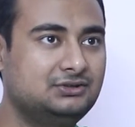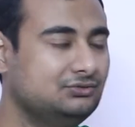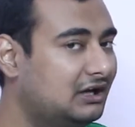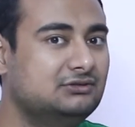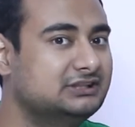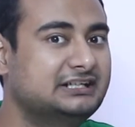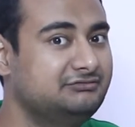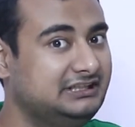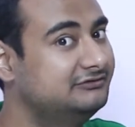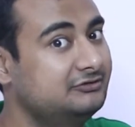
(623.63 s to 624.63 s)
dude how the
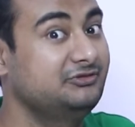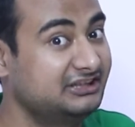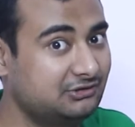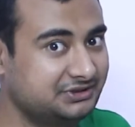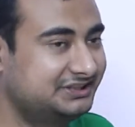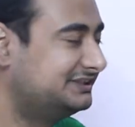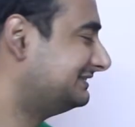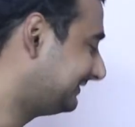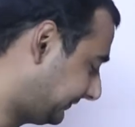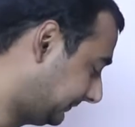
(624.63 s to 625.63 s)
heck we lived without it
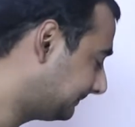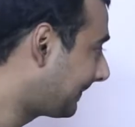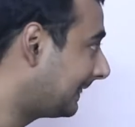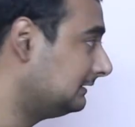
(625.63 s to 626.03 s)
so